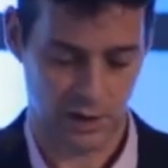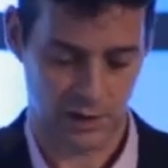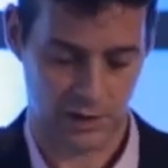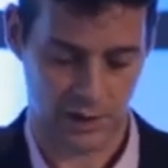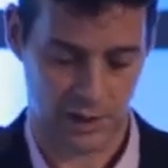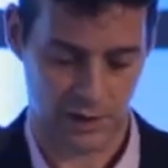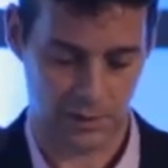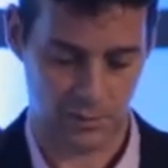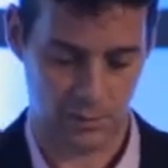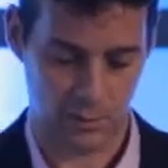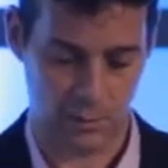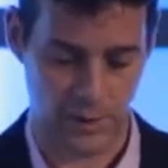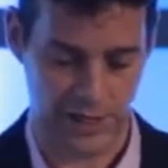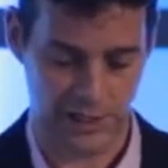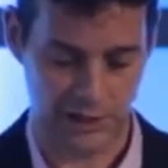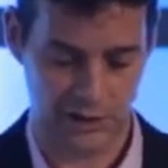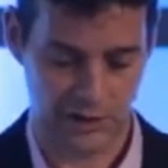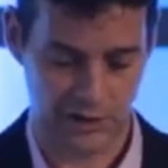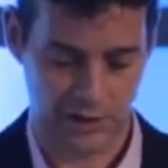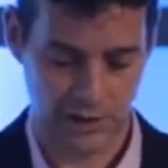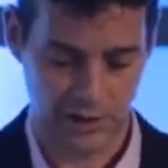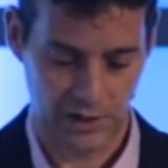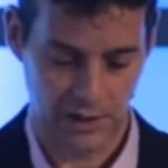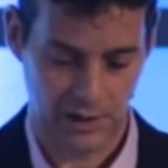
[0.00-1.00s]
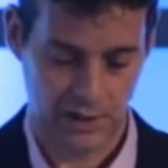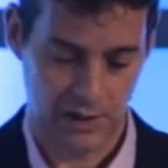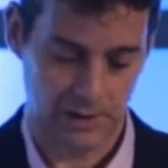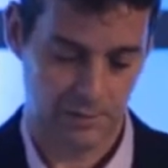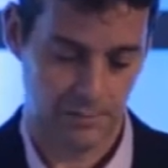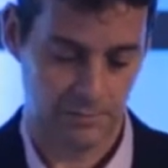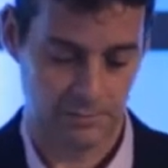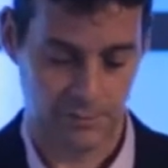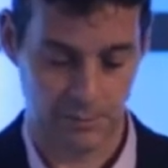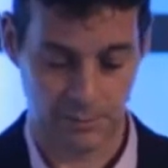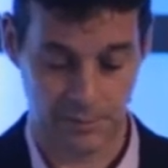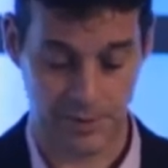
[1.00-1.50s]
kind of which
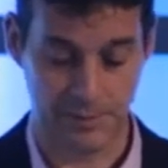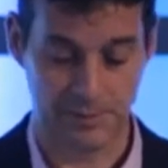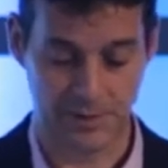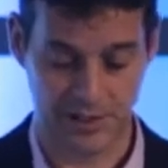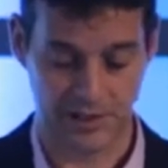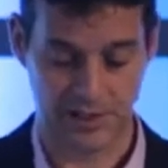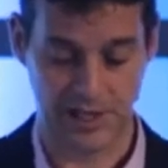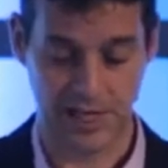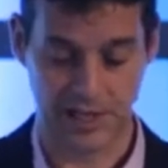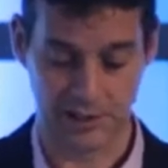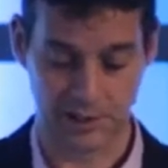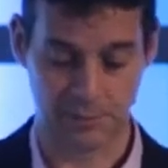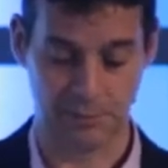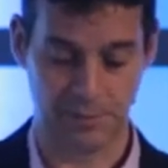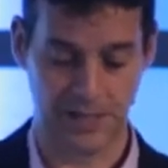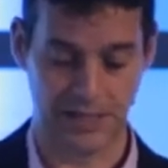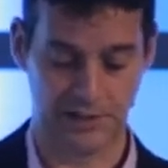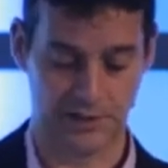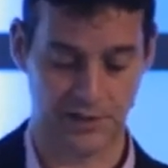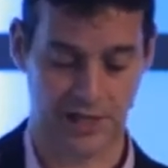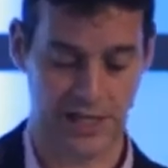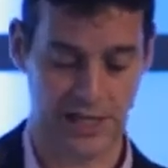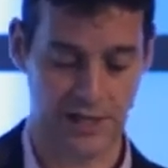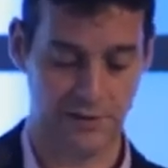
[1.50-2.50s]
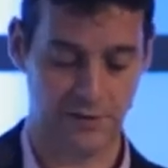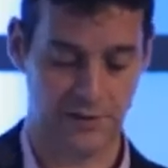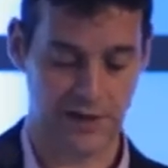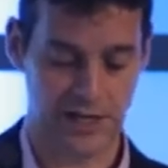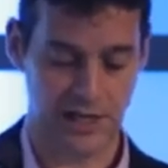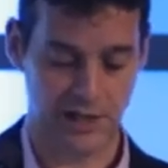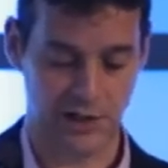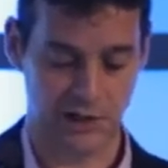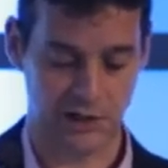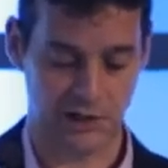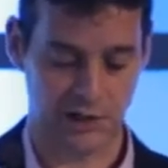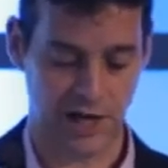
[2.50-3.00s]
BBC as a big
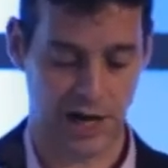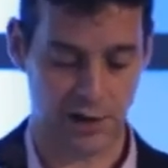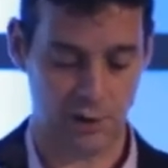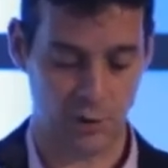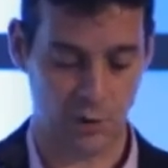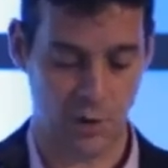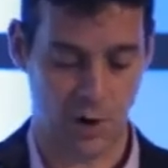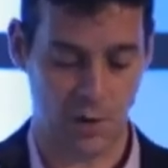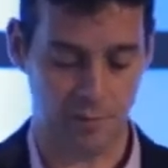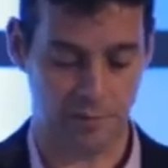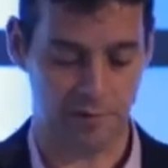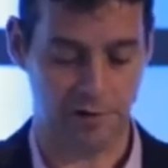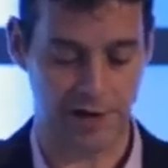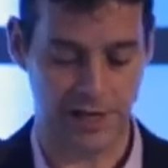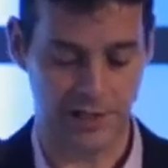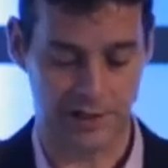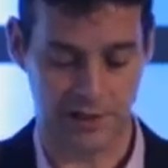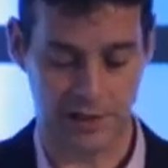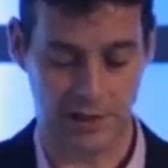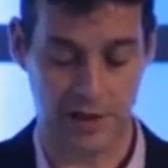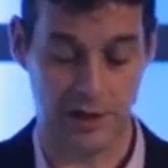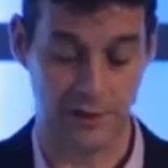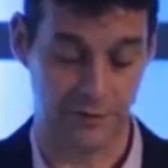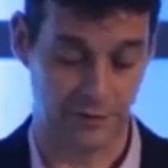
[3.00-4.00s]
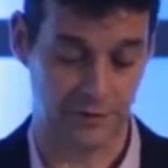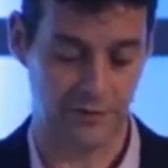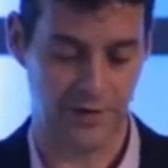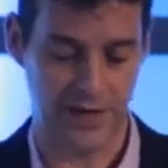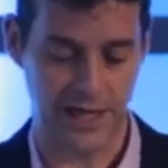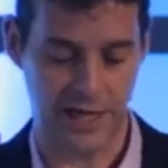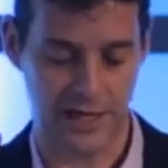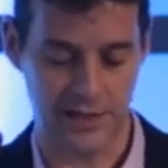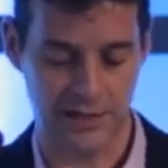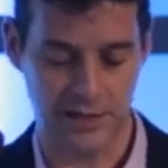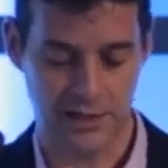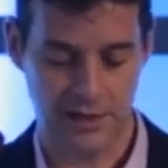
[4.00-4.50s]
TV channel operator had
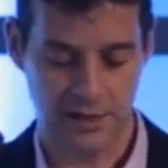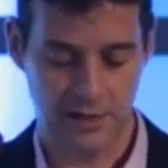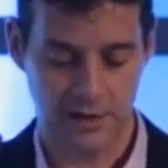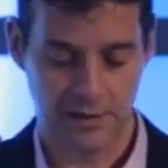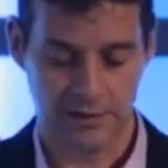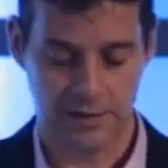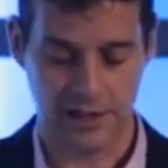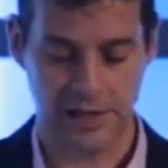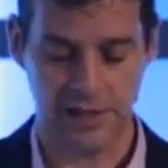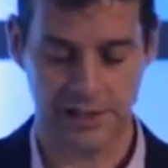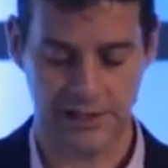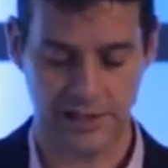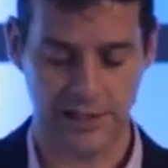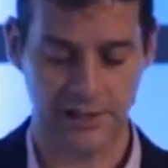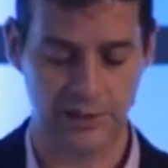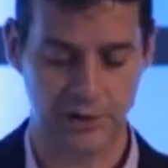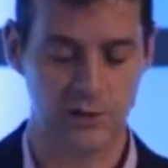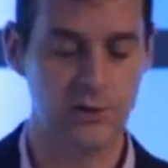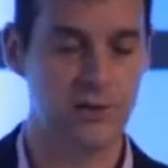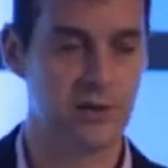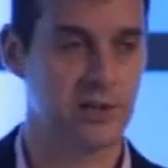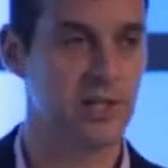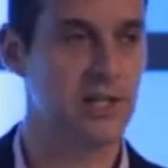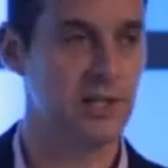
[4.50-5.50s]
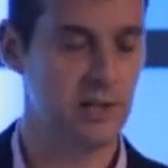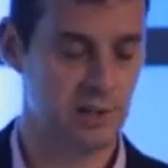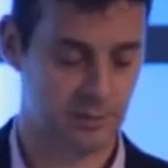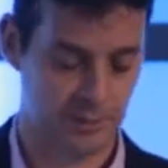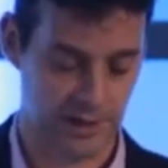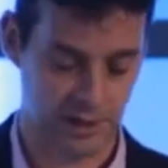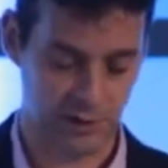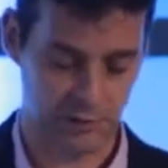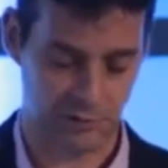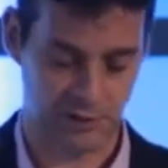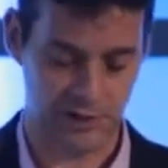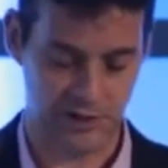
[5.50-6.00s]
feared, they do seem to be
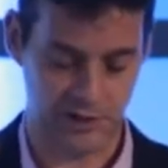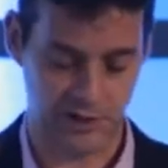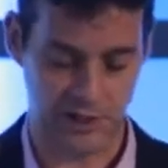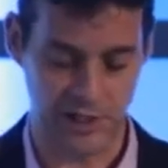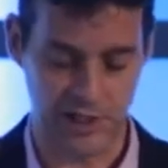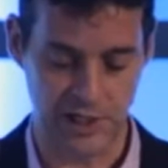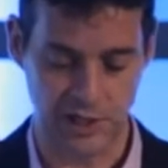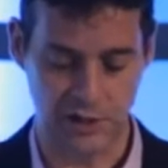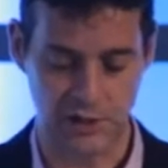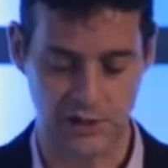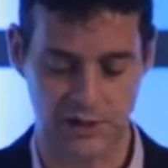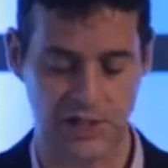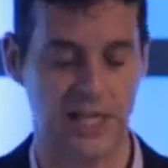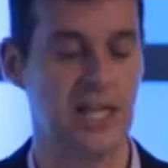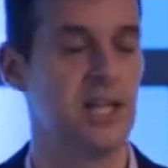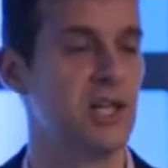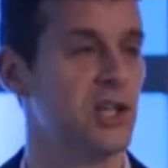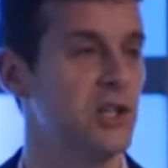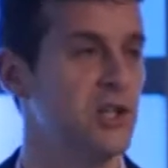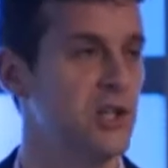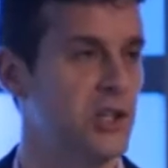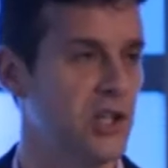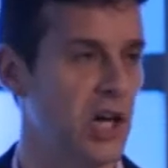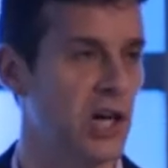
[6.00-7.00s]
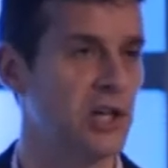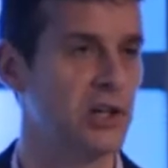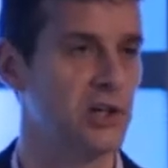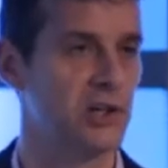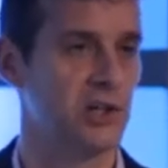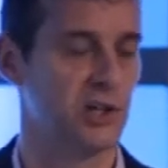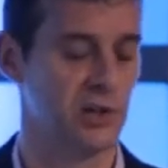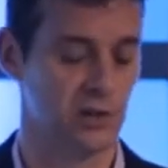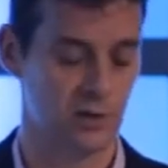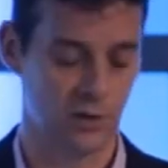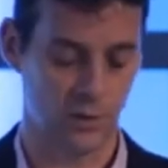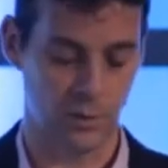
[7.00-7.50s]
increasingly used in
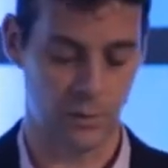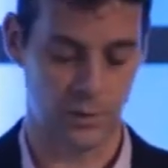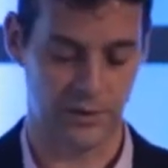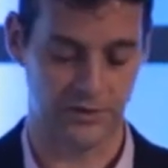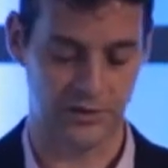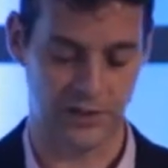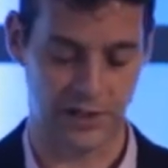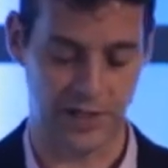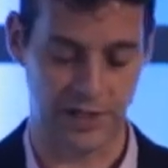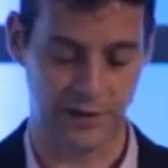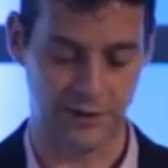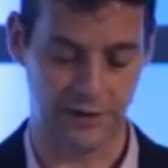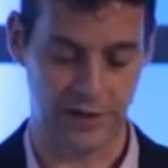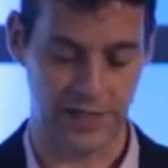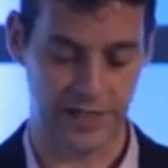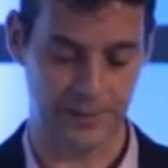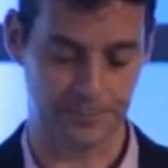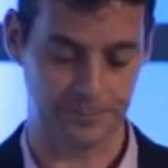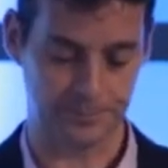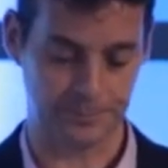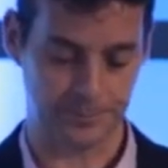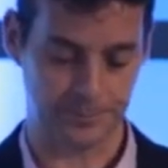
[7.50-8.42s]
conjunction with TV.